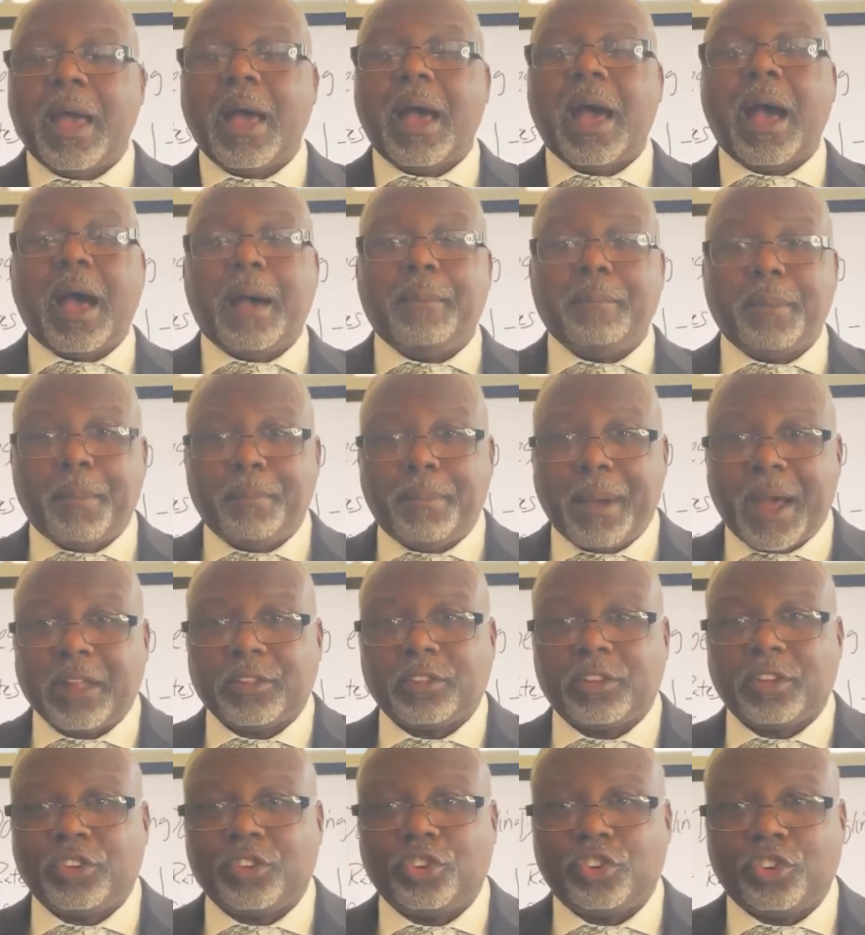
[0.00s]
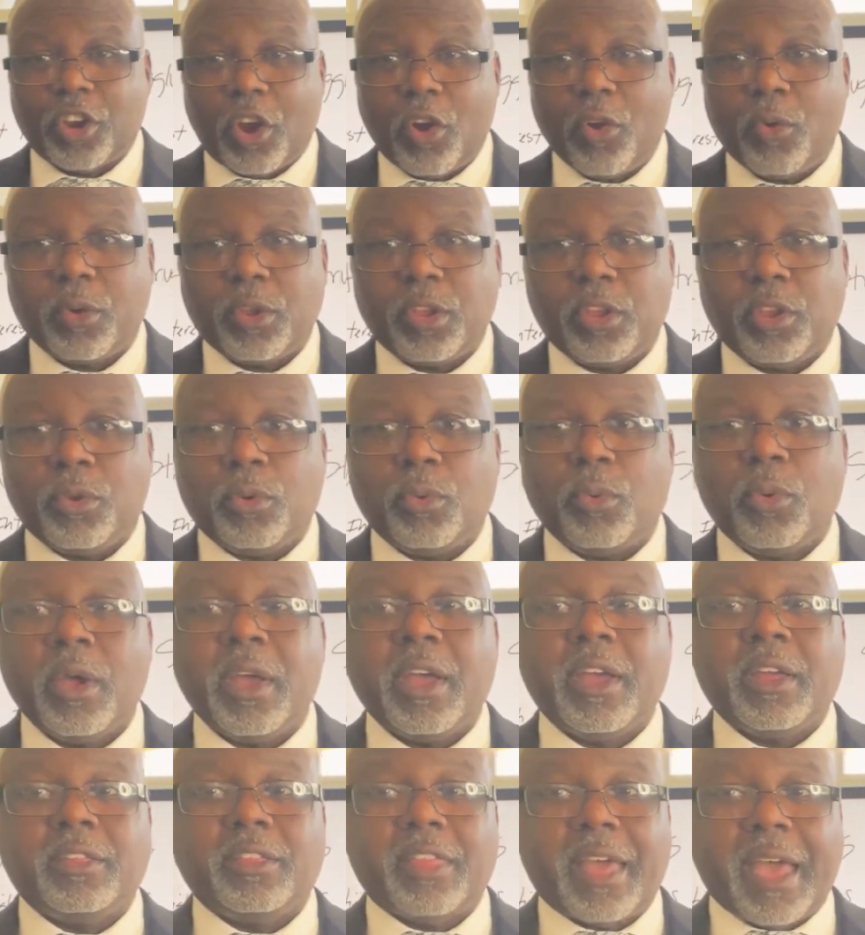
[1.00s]
I'm about to show you
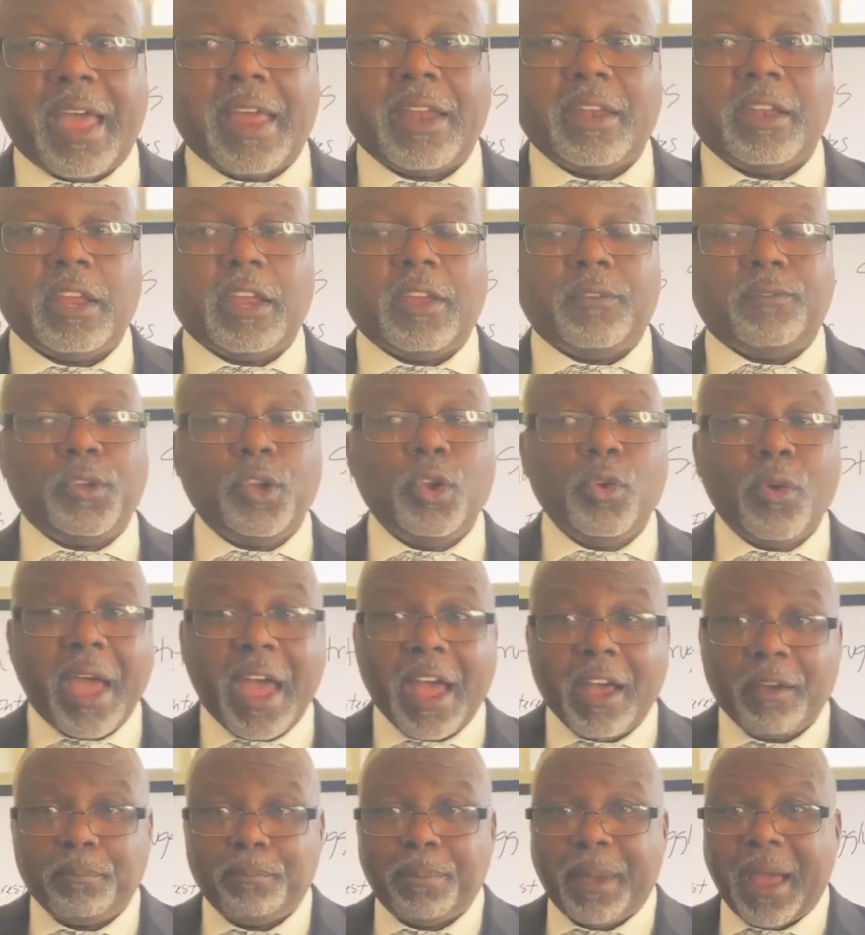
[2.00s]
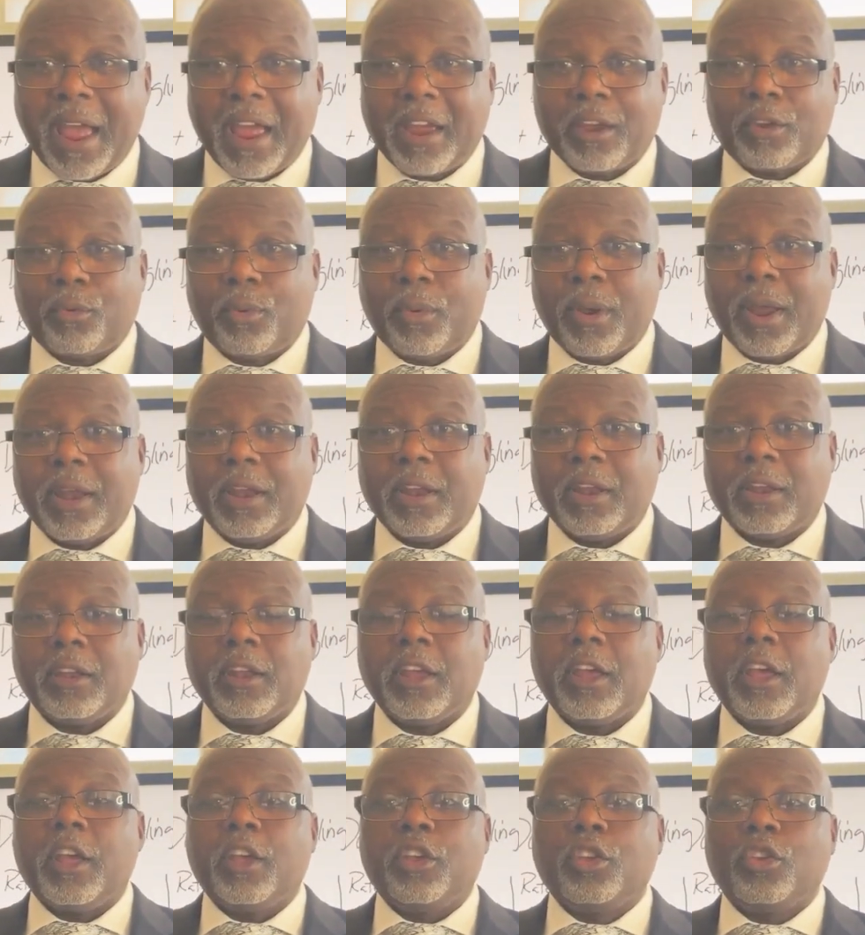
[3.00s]
that if you have bad credit,
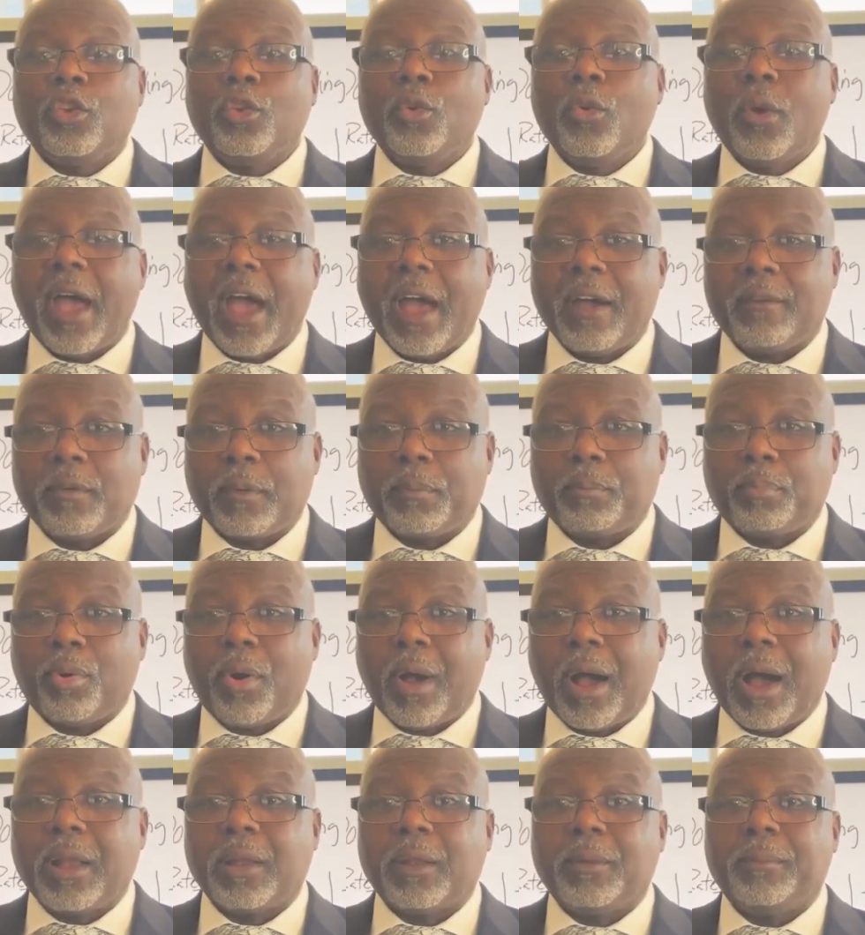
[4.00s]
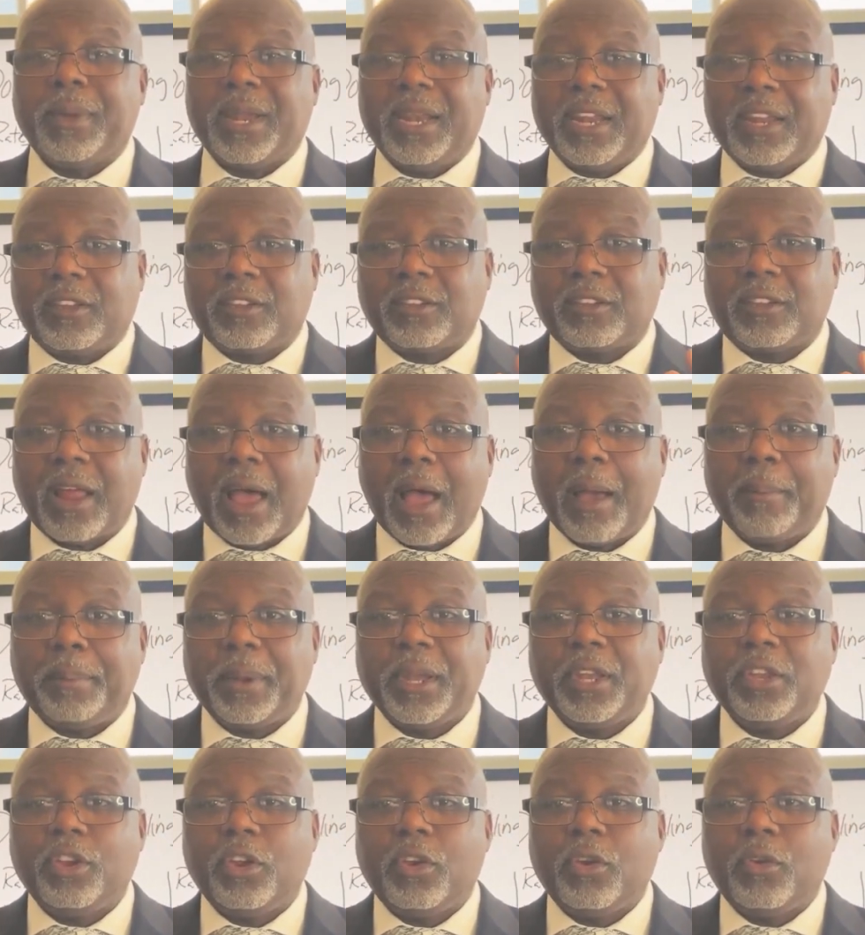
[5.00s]
you have a problem, and it's
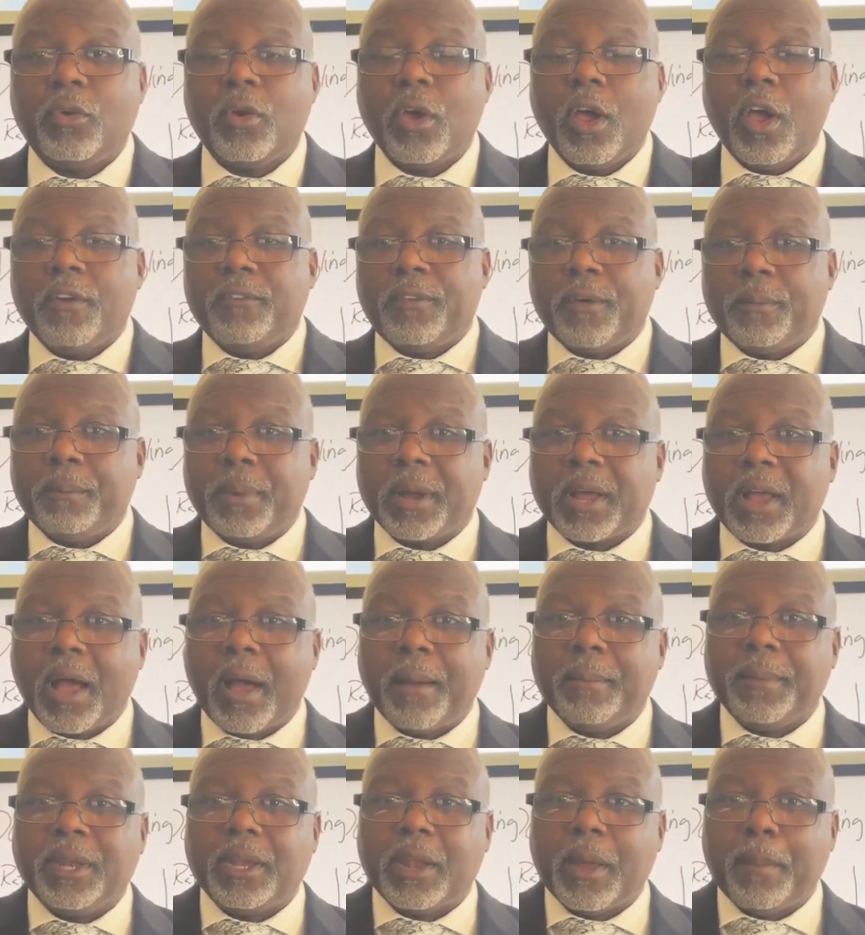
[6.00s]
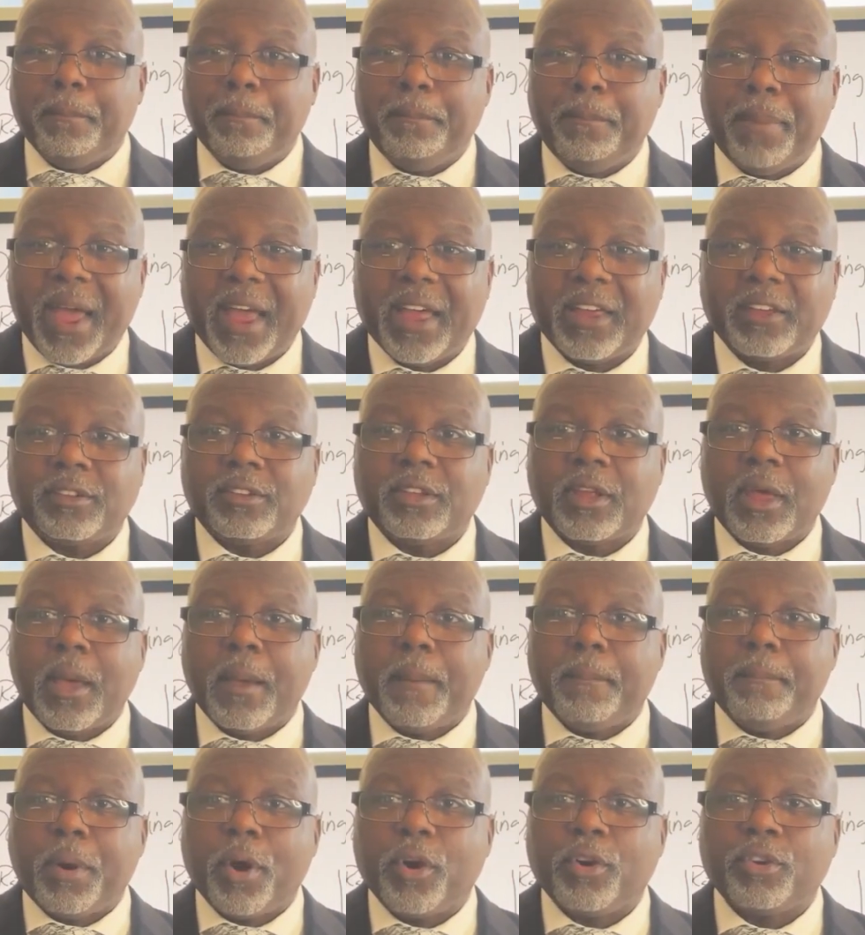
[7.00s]
stopping you from becoming the best
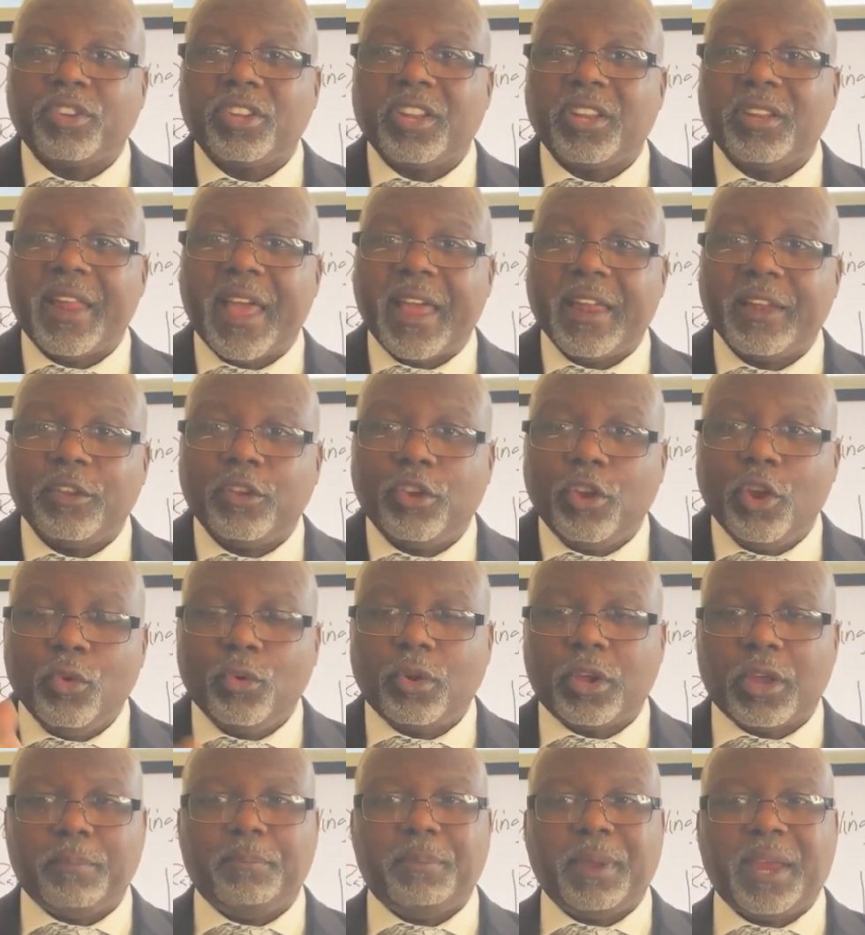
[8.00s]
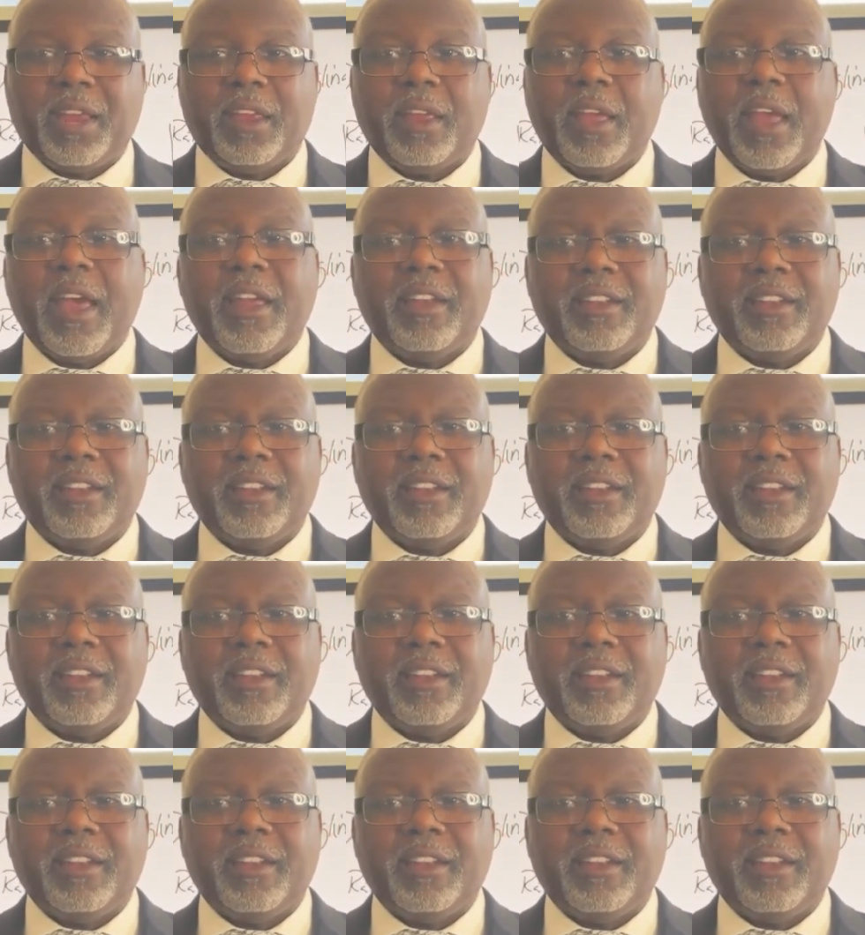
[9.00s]
person that you can be.